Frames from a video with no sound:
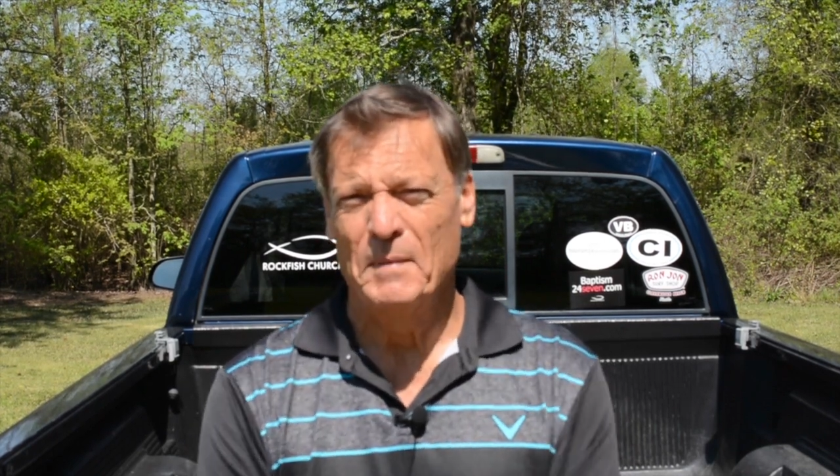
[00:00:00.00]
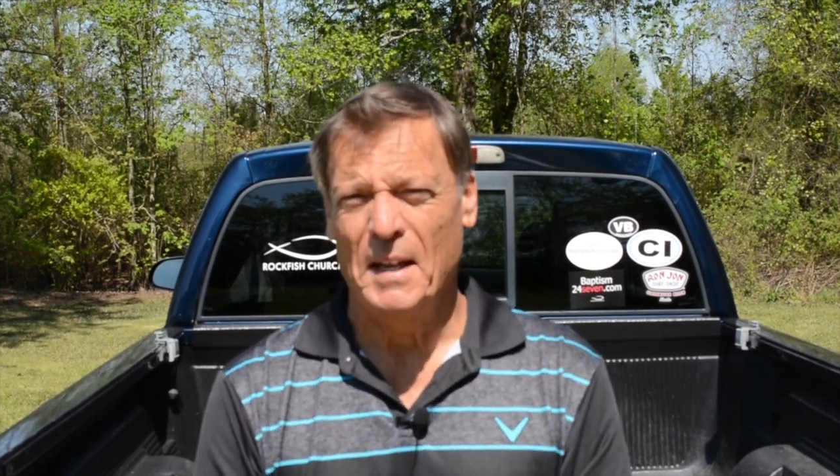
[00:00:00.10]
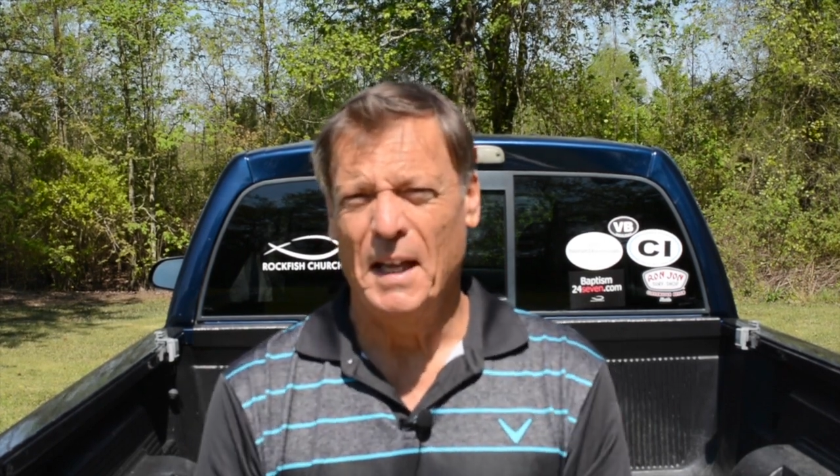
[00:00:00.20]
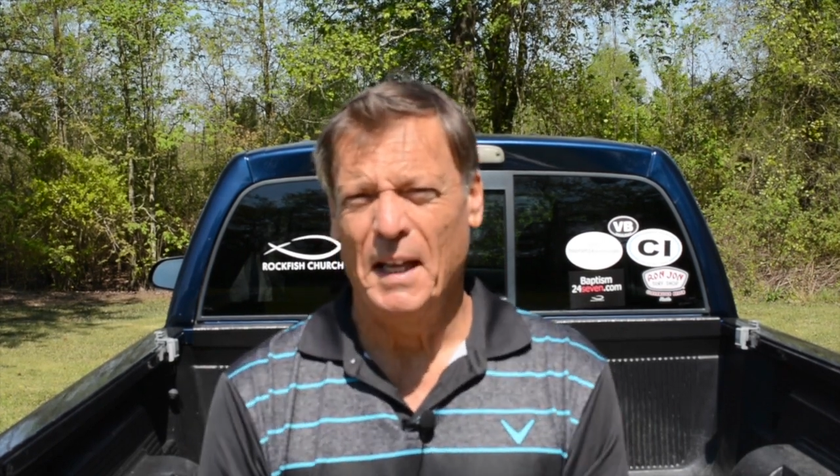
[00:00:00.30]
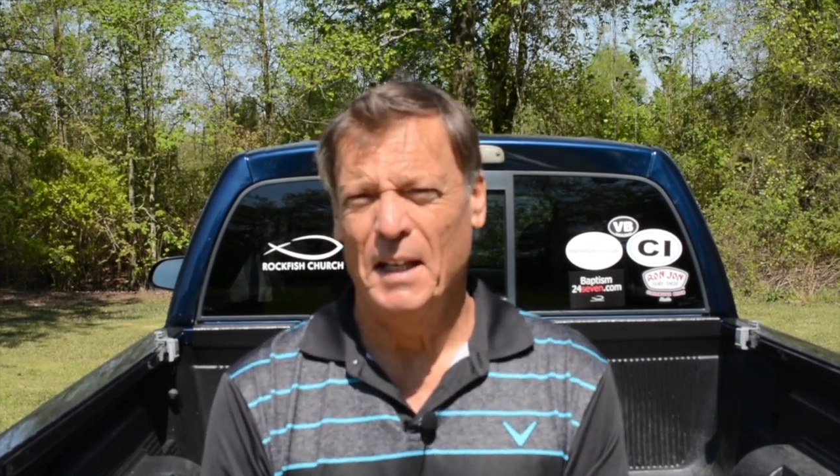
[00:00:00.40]

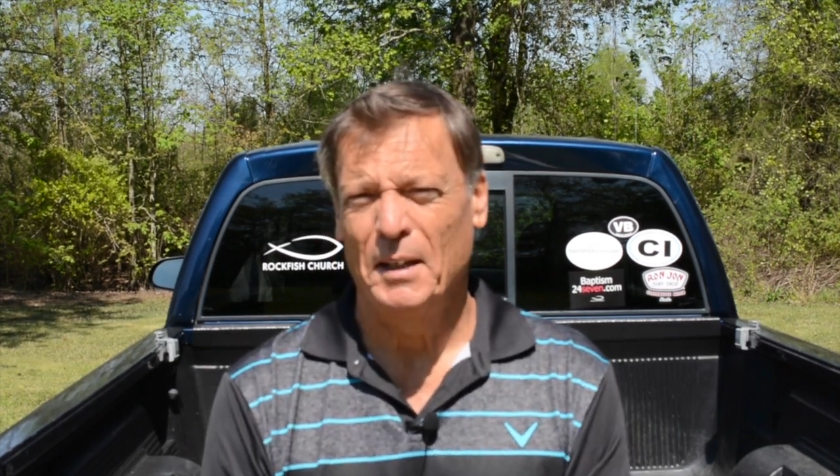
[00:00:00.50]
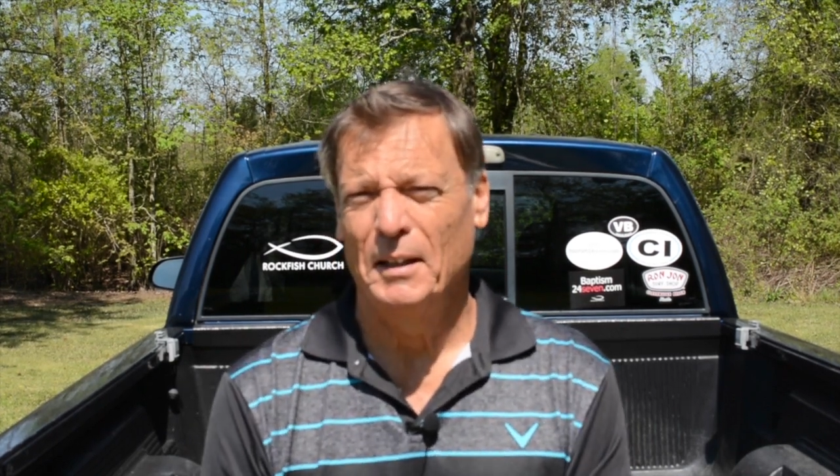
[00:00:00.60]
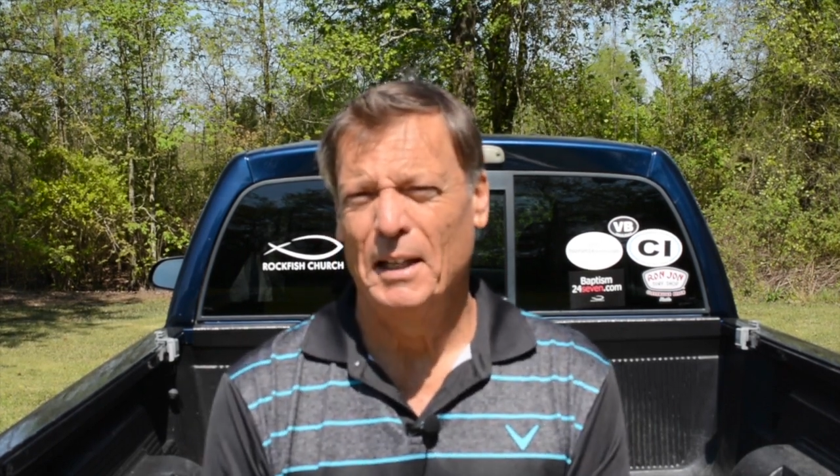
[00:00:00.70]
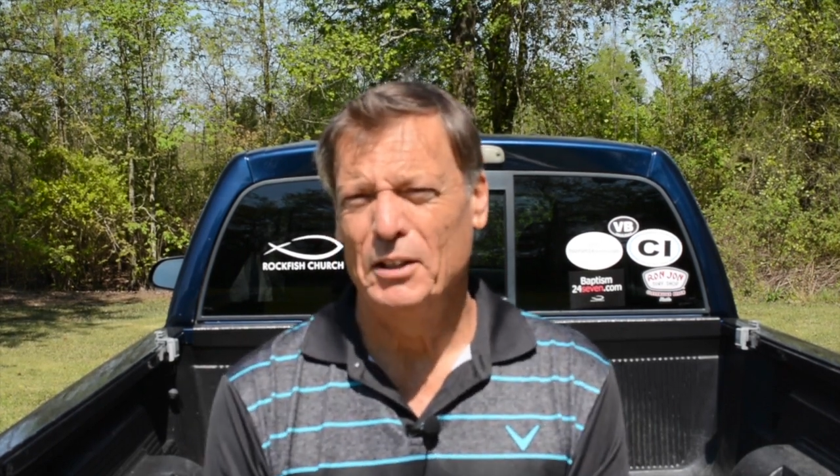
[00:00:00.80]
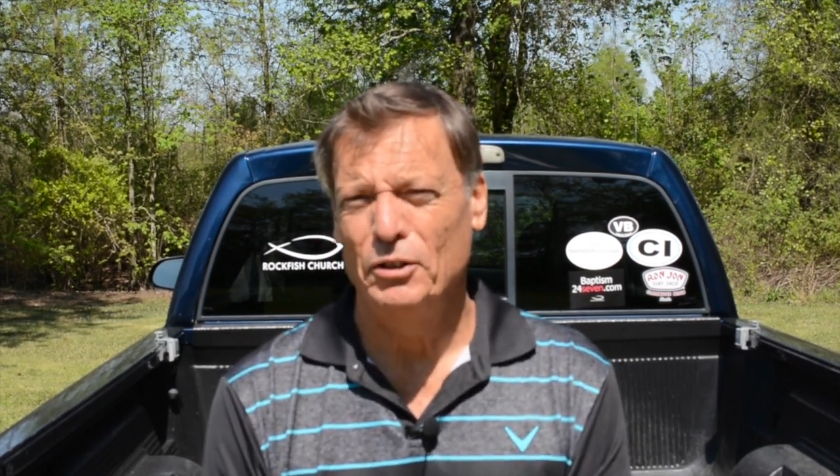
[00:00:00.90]
and I'm
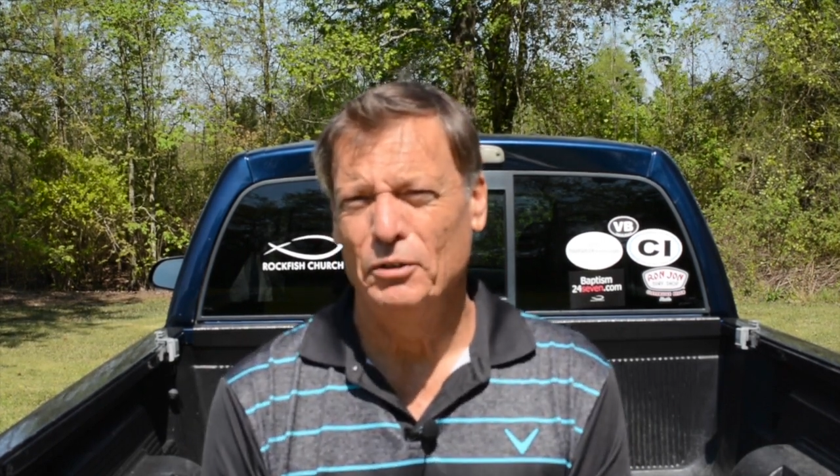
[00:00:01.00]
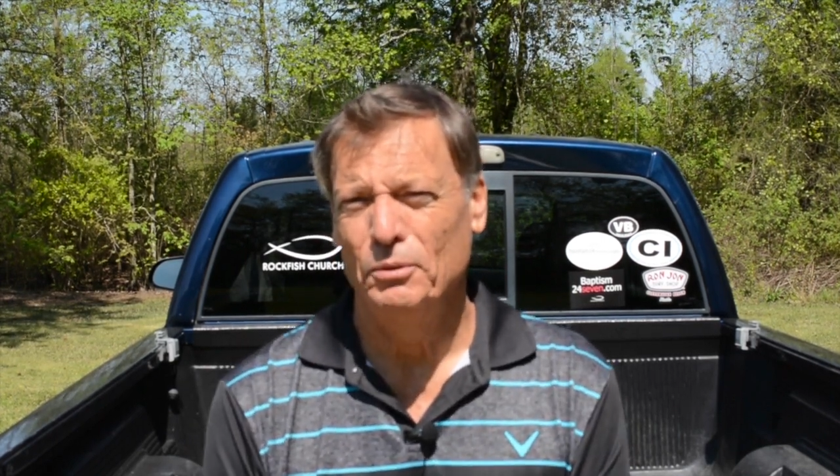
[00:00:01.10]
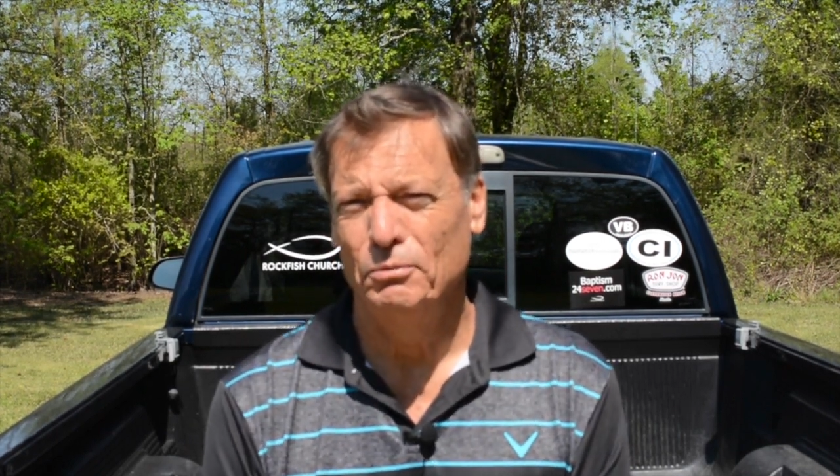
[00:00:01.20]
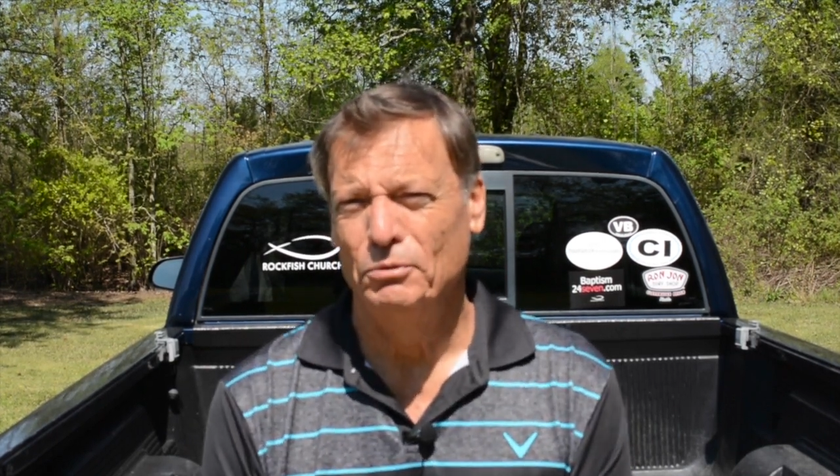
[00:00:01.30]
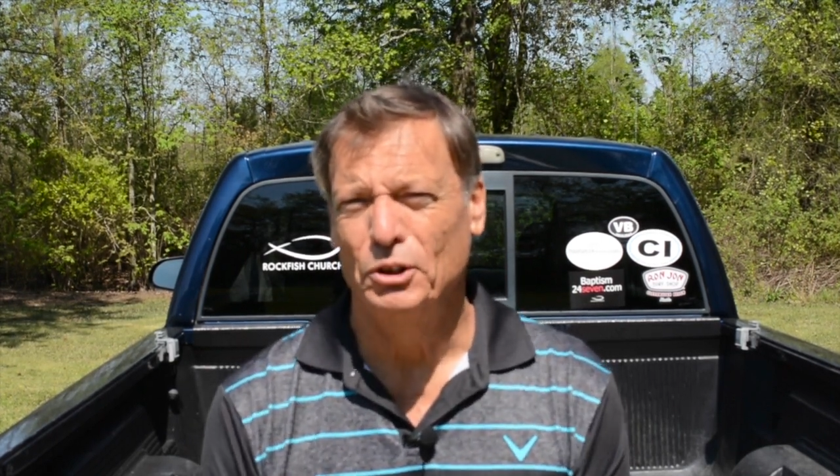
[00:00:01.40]
glad
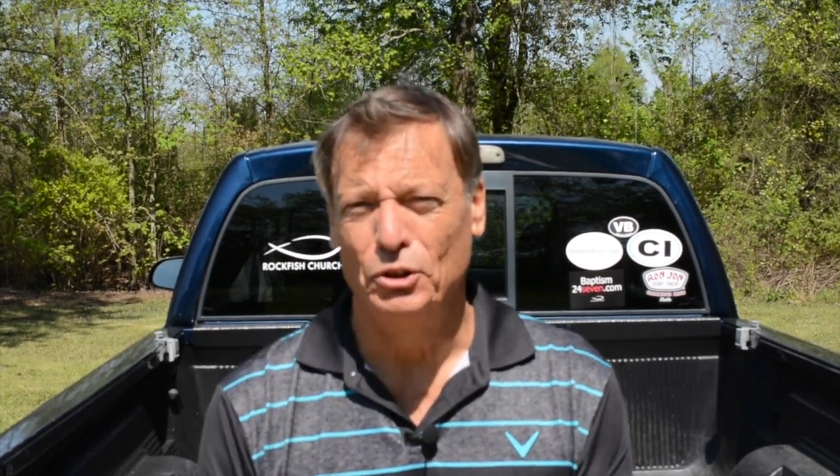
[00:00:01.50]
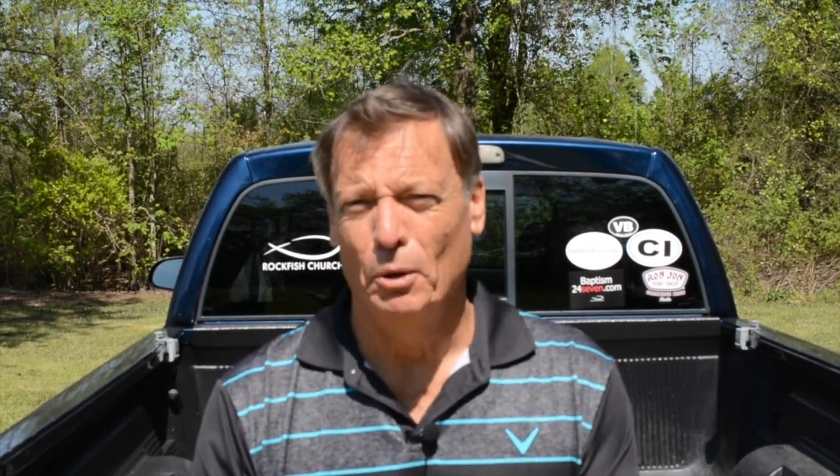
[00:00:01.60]
you could